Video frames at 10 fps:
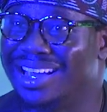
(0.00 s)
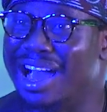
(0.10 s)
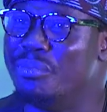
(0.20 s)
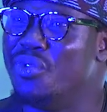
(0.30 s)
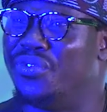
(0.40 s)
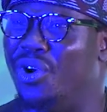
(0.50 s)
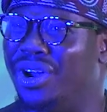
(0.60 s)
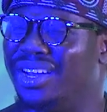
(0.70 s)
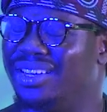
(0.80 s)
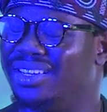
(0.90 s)
and move
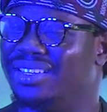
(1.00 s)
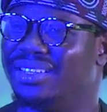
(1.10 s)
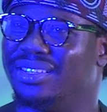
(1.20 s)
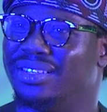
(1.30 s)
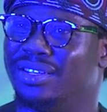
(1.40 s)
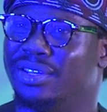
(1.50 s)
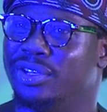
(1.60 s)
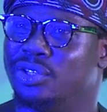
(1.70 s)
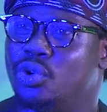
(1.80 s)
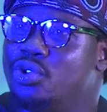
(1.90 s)
on.
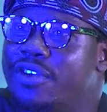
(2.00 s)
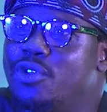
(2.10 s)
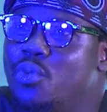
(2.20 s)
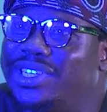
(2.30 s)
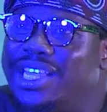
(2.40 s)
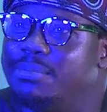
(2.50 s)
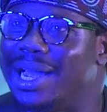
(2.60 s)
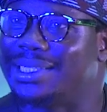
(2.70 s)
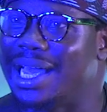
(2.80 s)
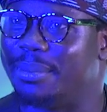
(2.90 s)
So you have not wasted
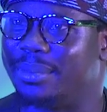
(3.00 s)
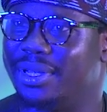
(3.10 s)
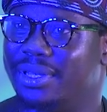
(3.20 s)
my time.